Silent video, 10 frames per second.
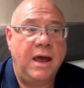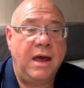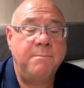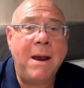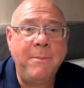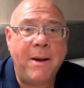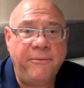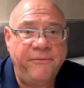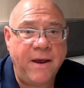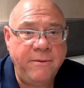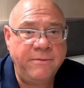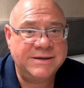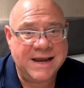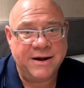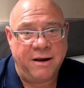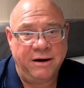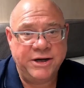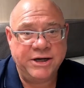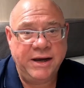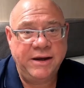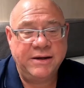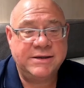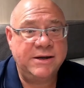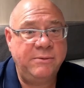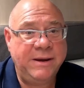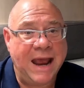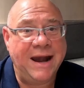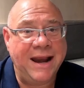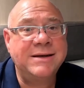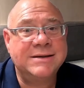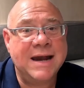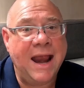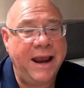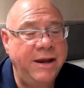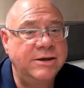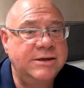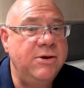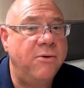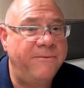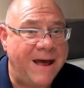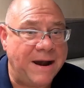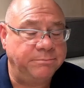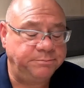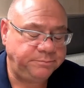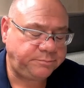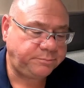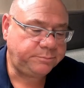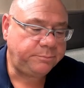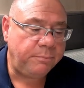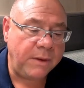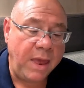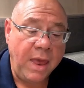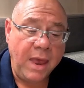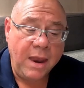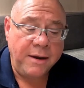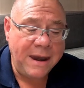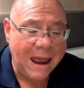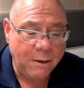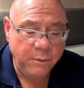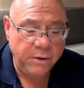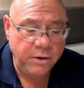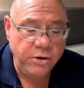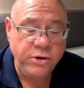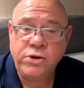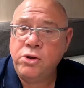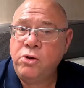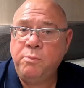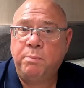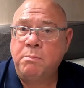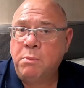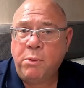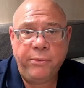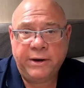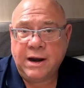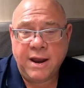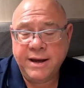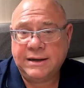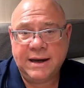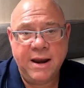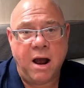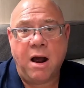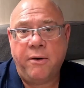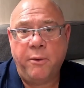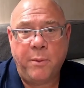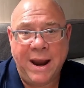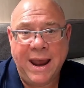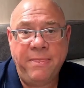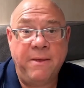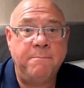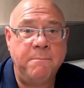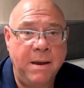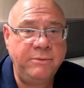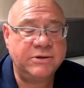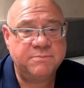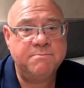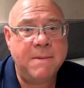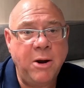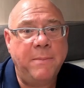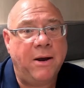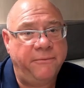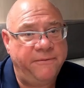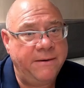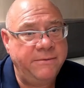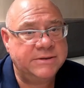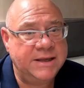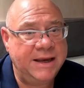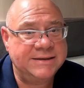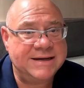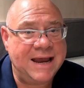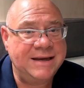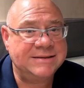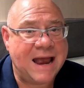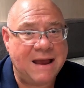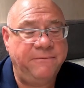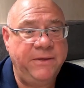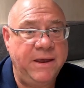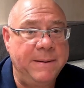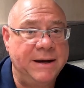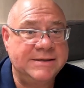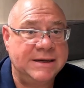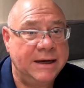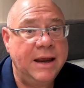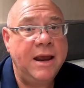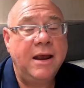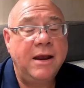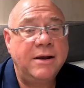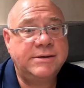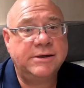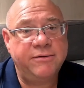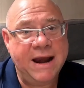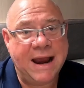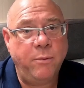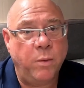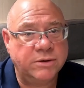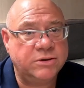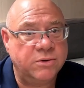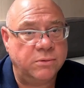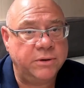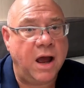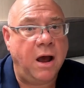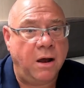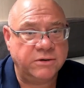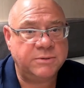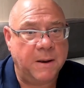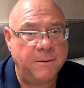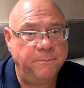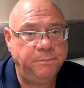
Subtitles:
mobile phone technology to get internet into your van. Now, you more than likely are aware that most mobile phones these days have the ability to create what's called a hotspot.